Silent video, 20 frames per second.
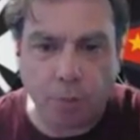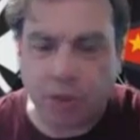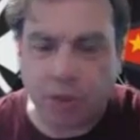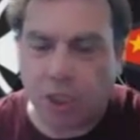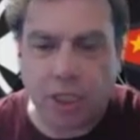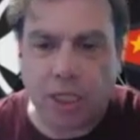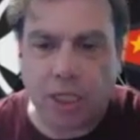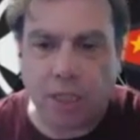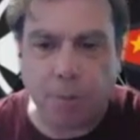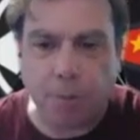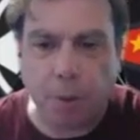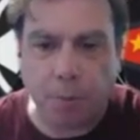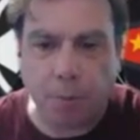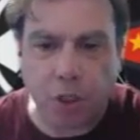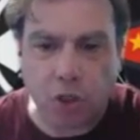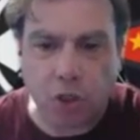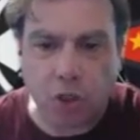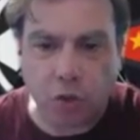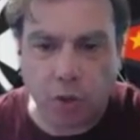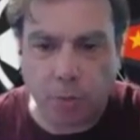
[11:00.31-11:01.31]
Didn't need to put
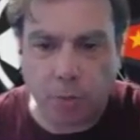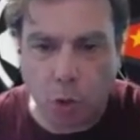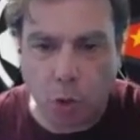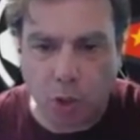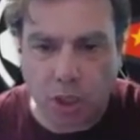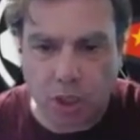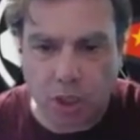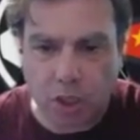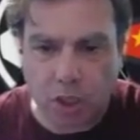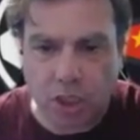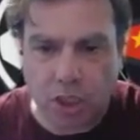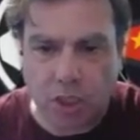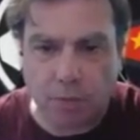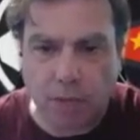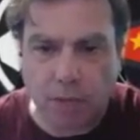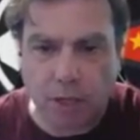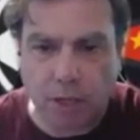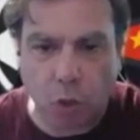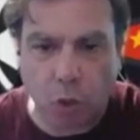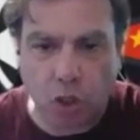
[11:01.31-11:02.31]
pressure on the ball because his
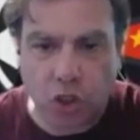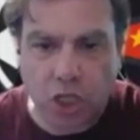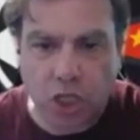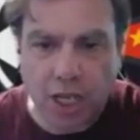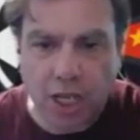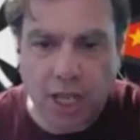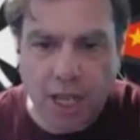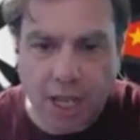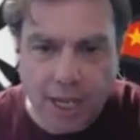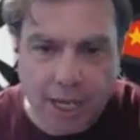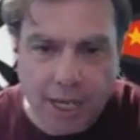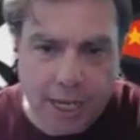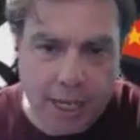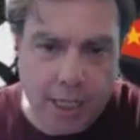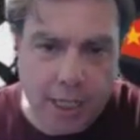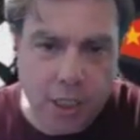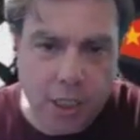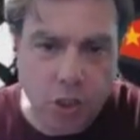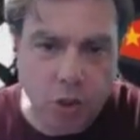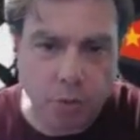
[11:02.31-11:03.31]
teammate was.
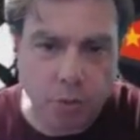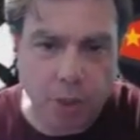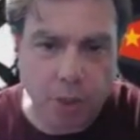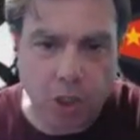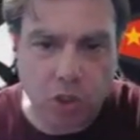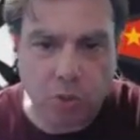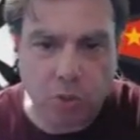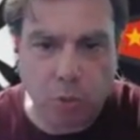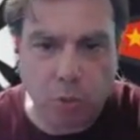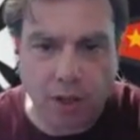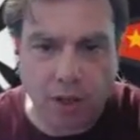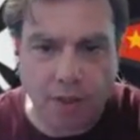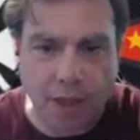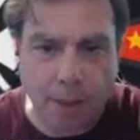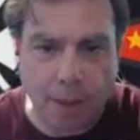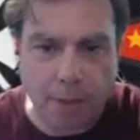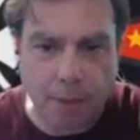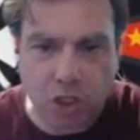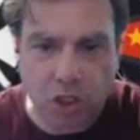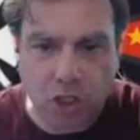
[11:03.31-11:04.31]
He couldn't pass the ball out
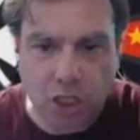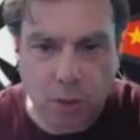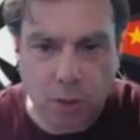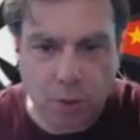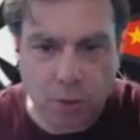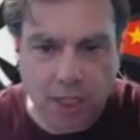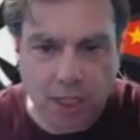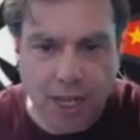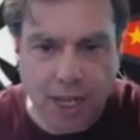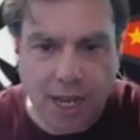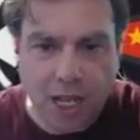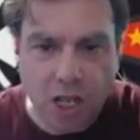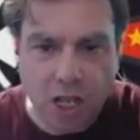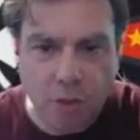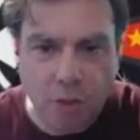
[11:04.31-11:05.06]
there because he was there.